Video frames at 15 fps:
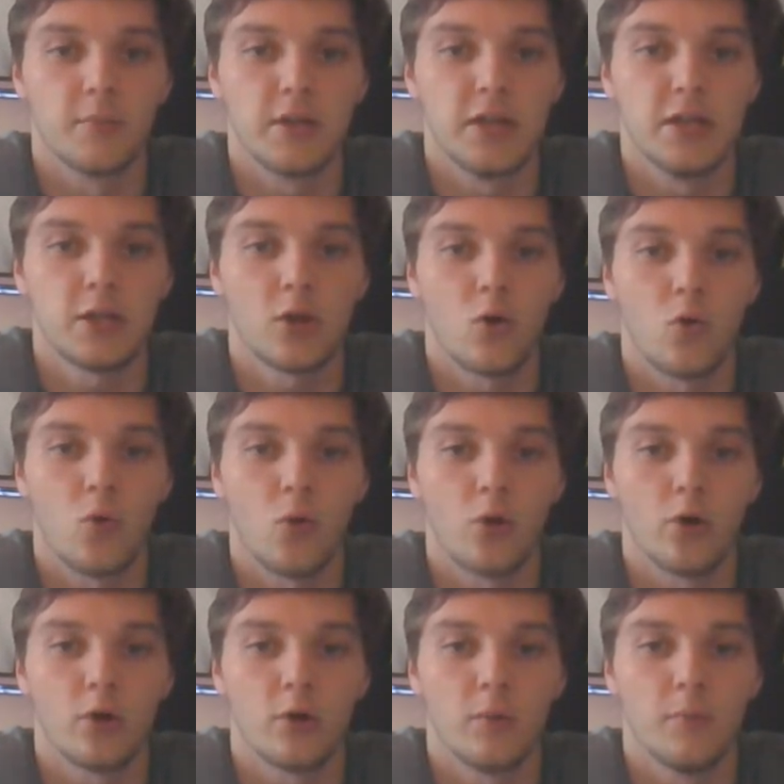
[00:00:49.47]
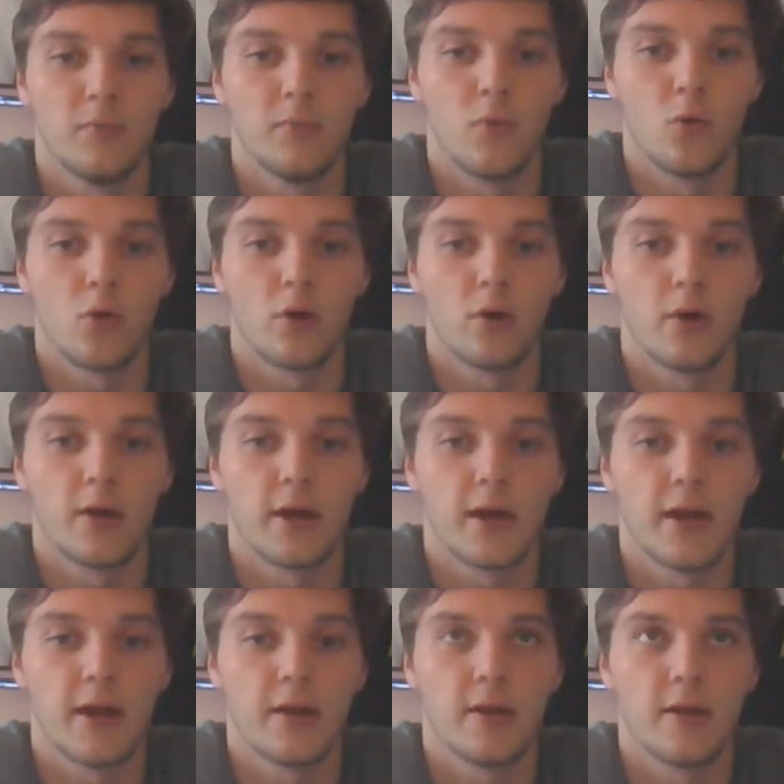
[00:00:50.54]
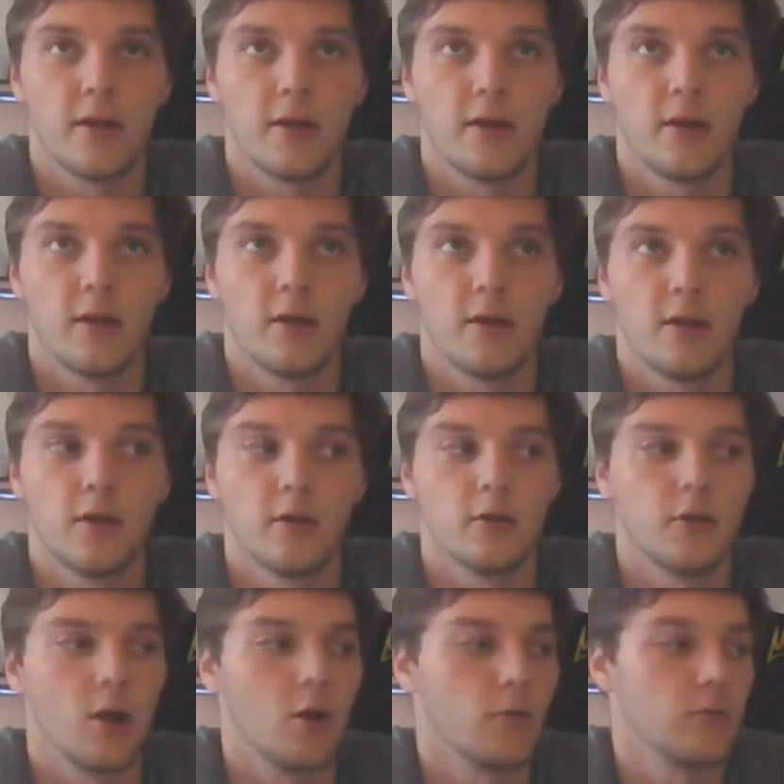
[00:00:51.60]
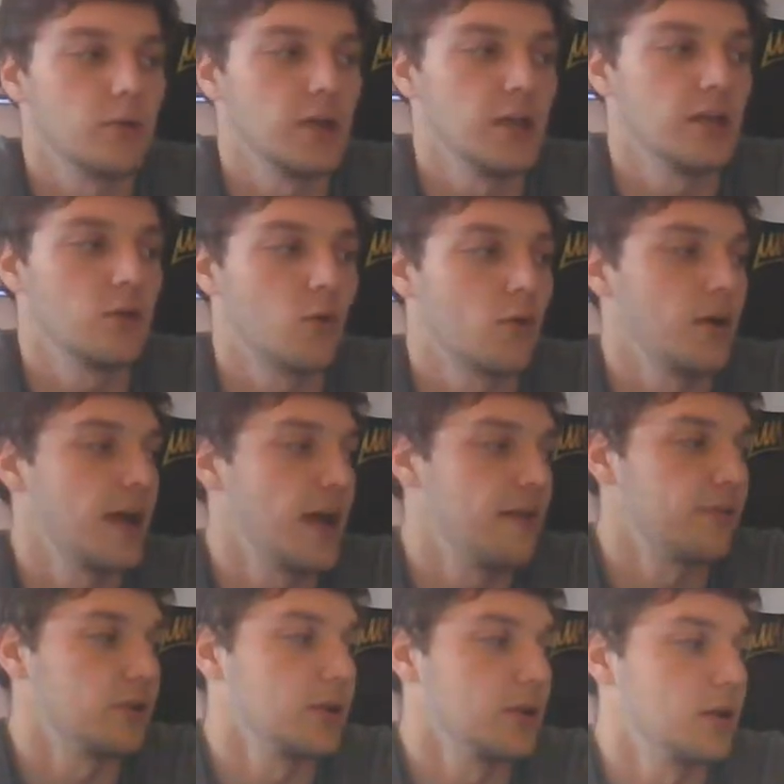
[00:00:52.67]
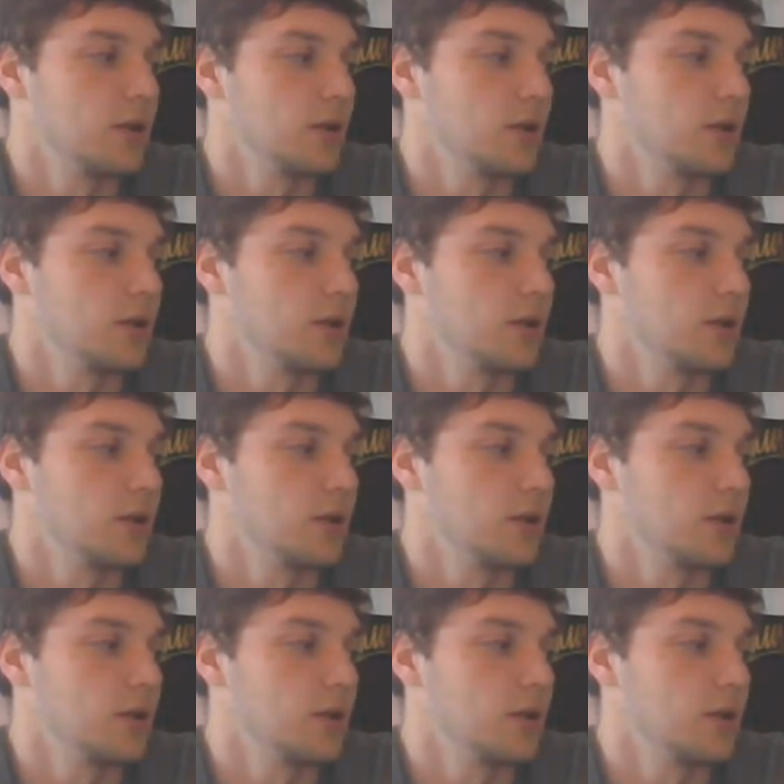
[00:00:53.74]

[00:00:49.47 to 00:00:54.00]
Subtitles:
eat corn more more heavily,